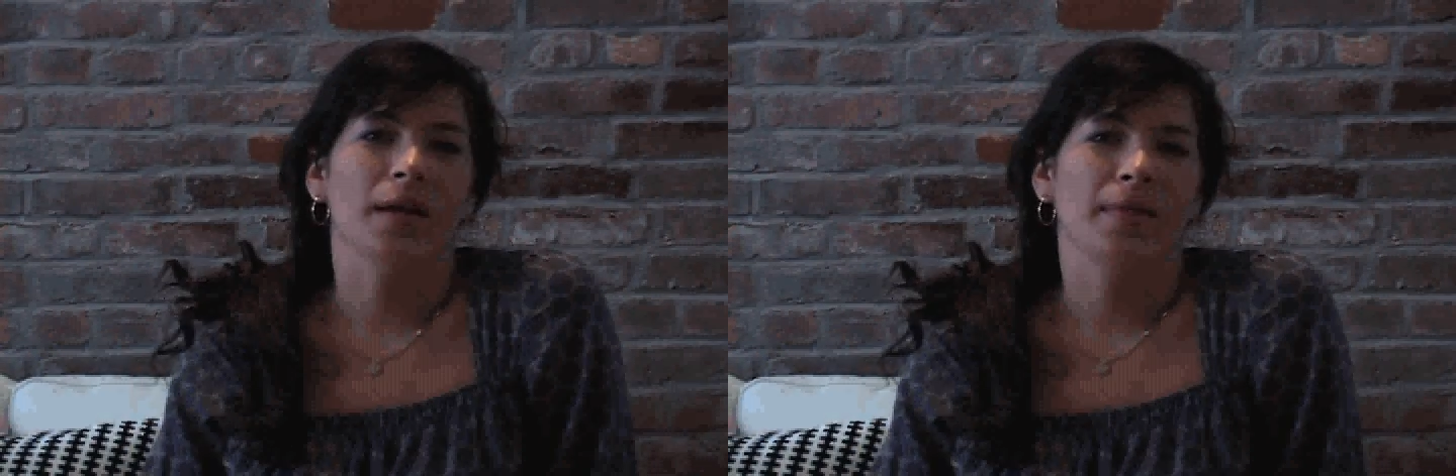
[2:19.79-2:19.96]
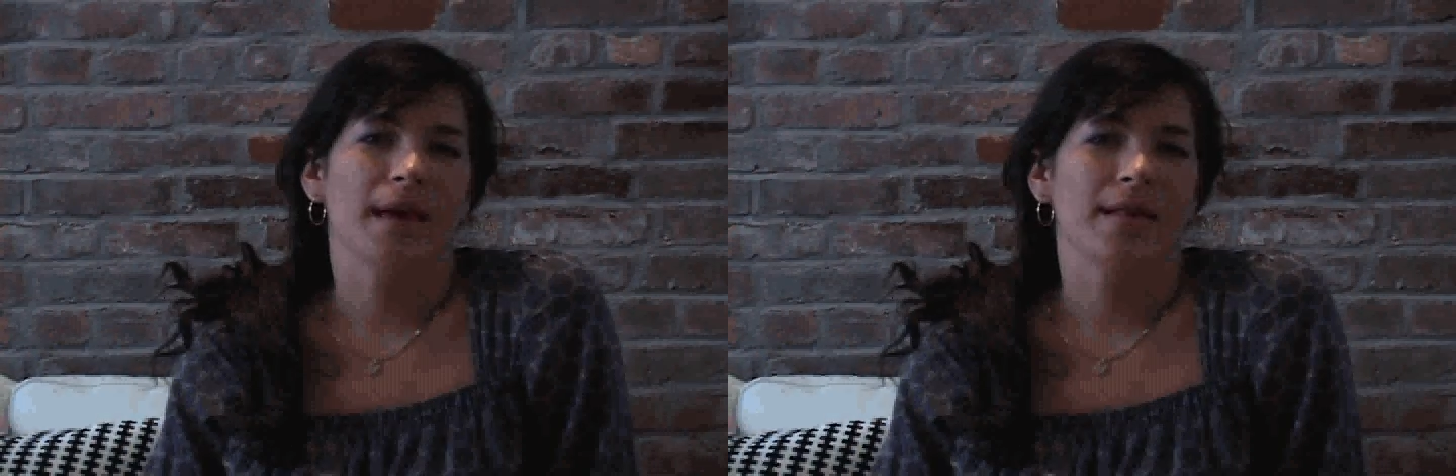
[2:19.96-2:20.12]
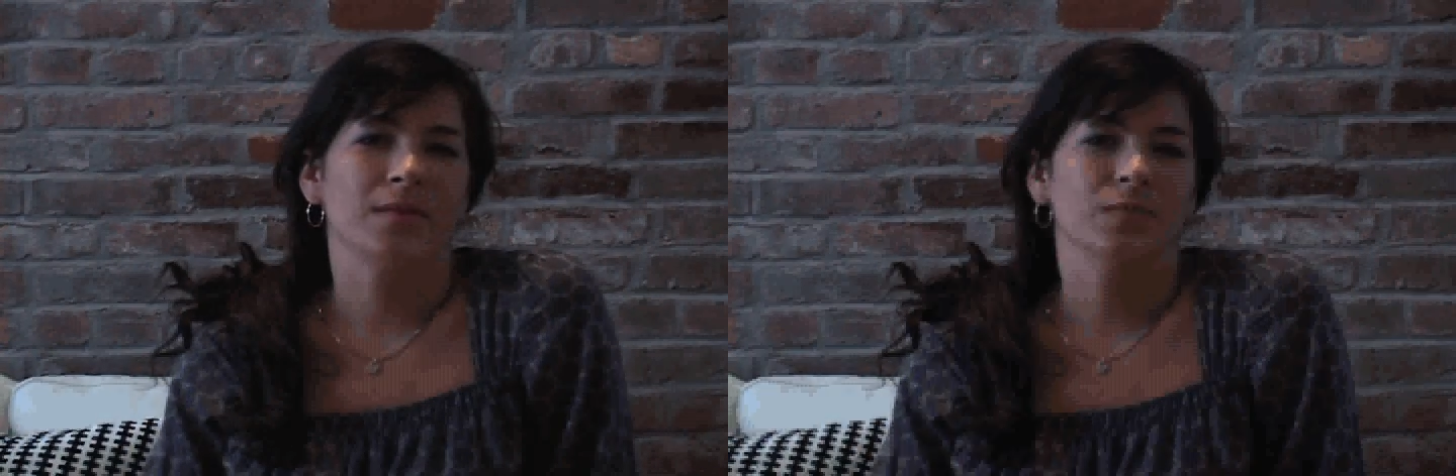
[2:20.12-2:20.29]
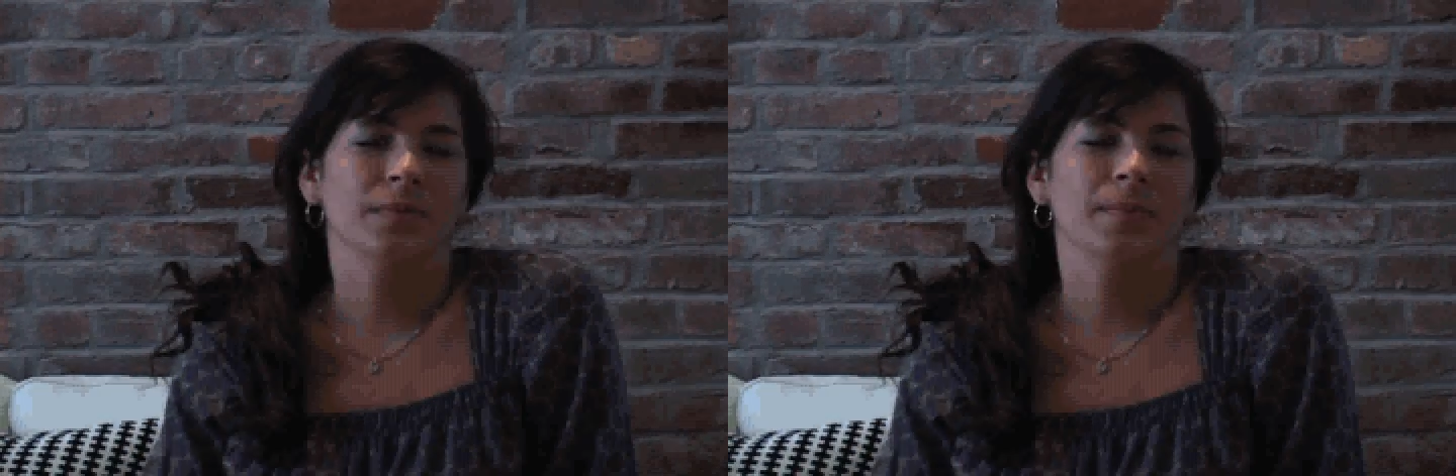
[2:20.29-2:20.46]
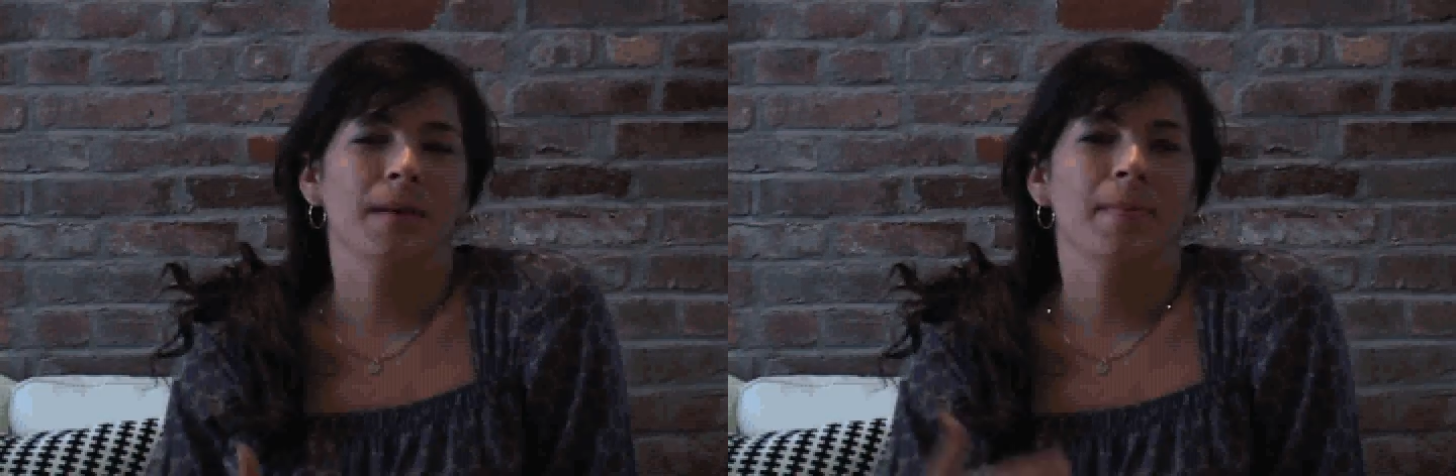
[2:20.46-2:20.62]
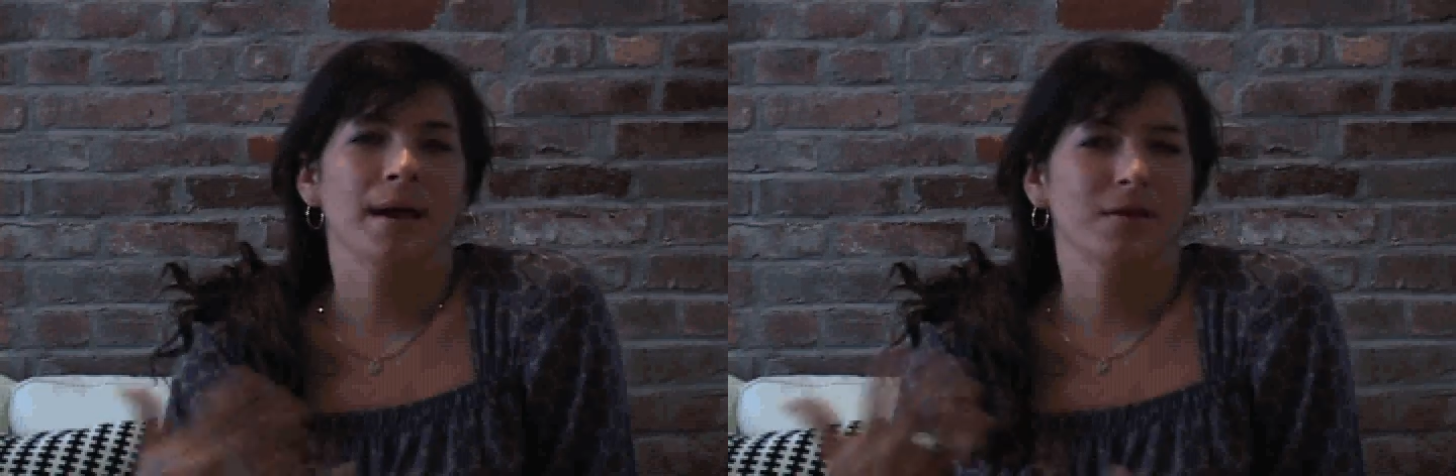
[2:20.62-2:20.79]
and that's what
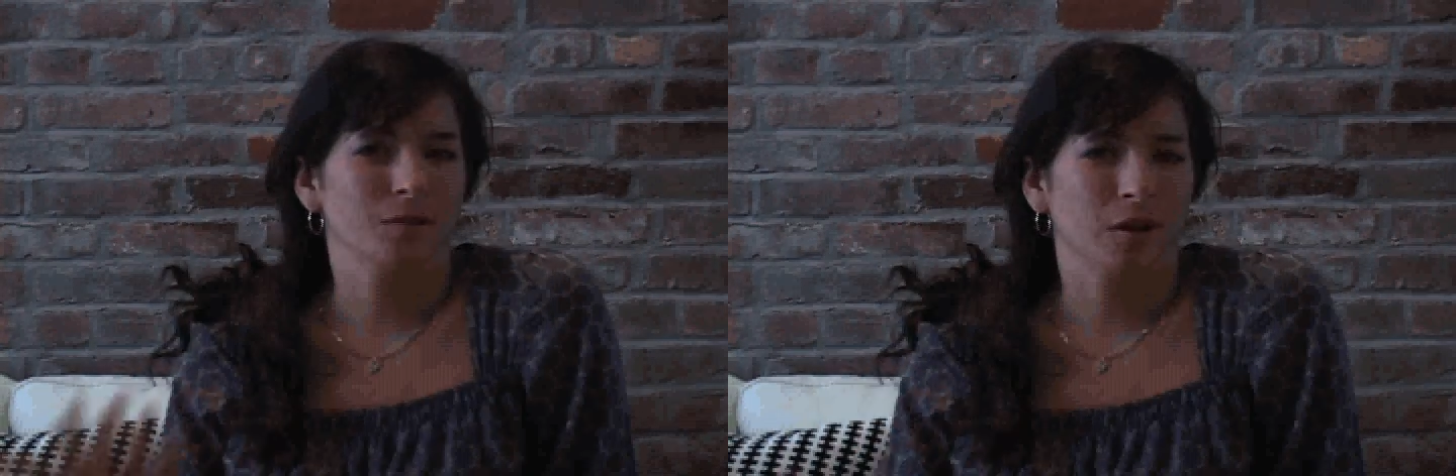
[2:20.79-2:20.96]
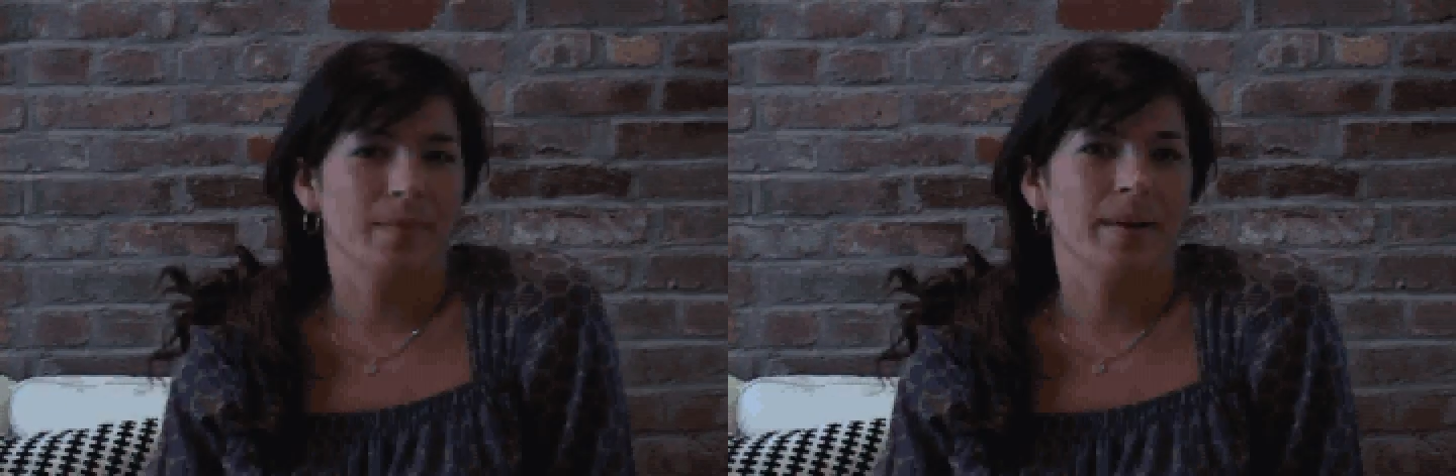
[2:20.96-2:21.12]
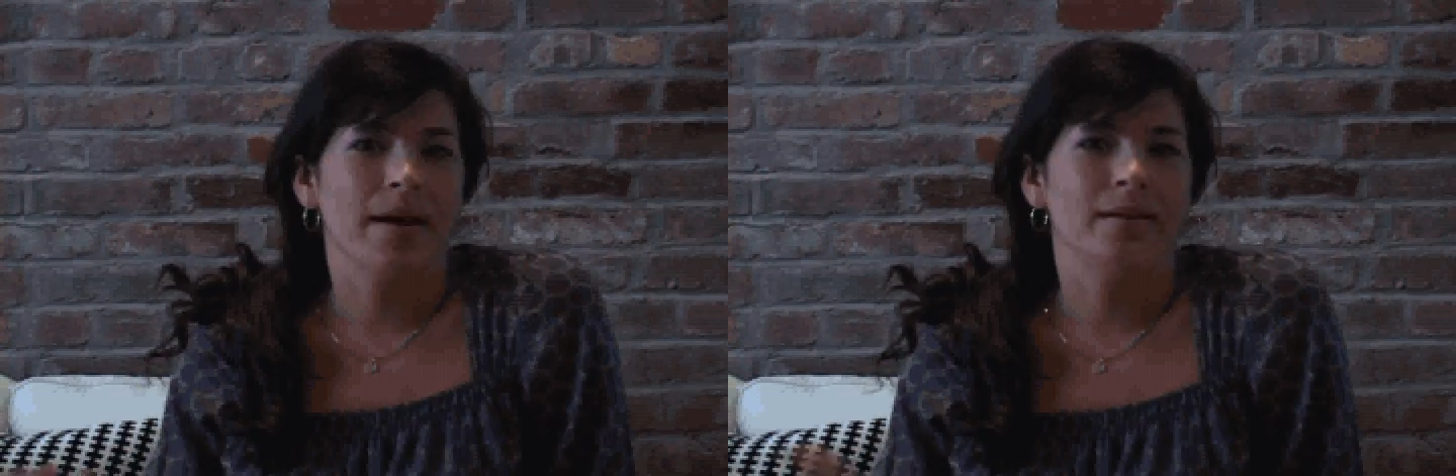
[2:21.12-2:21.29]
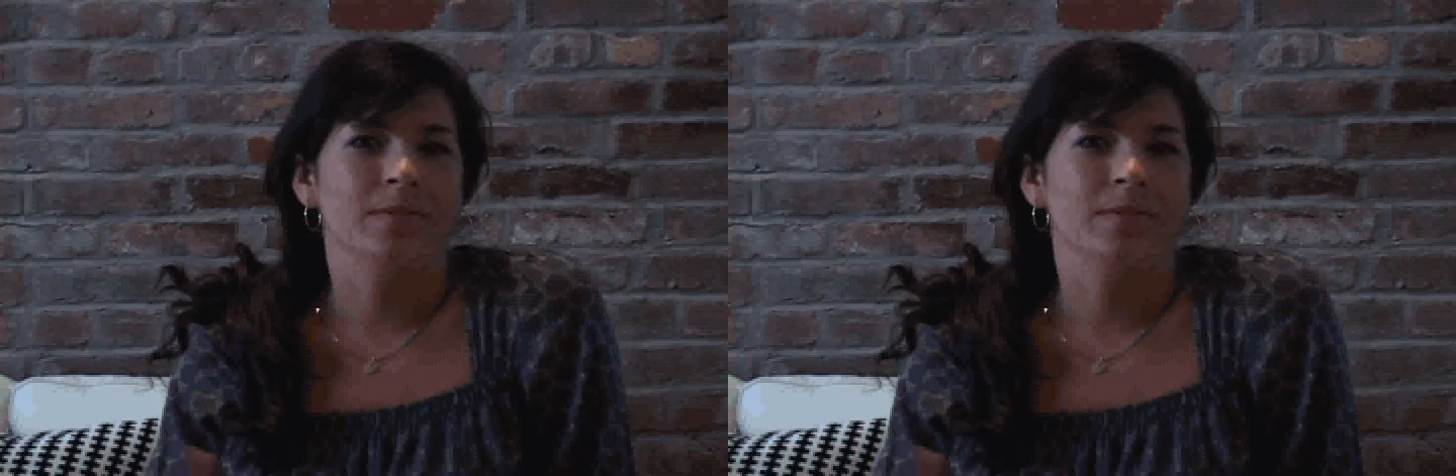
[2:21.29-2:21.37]
my bags are all about.